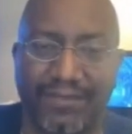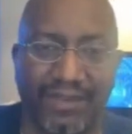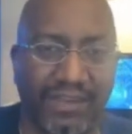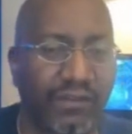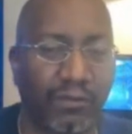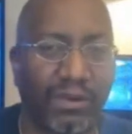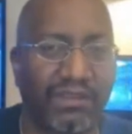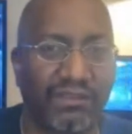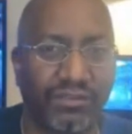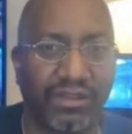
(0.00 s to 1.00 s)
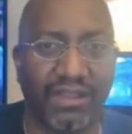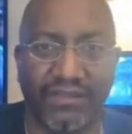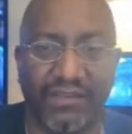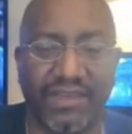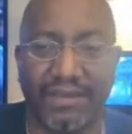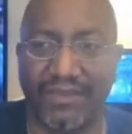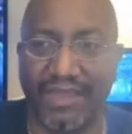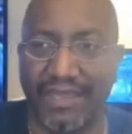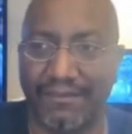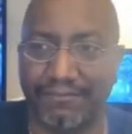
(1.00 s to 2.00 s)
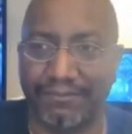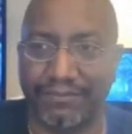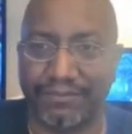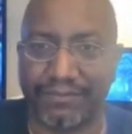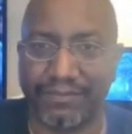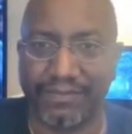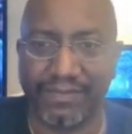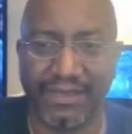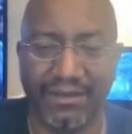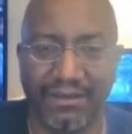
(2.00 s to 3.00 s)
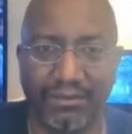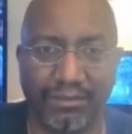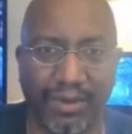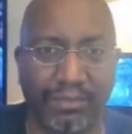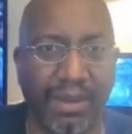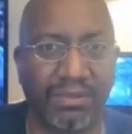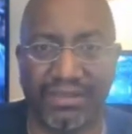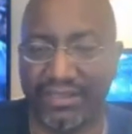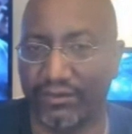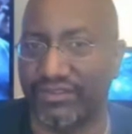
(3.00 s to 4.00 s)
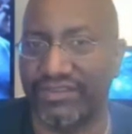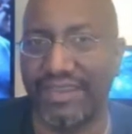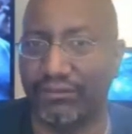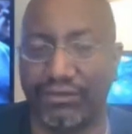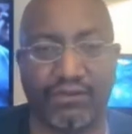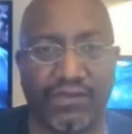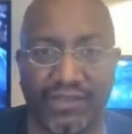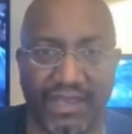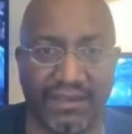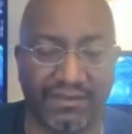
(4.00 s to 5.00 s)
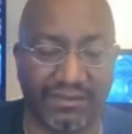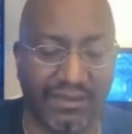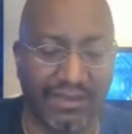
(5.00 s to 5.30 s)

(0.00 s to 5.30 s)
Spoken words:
Different reasons you can love the same thing, but publicly you could say two different things.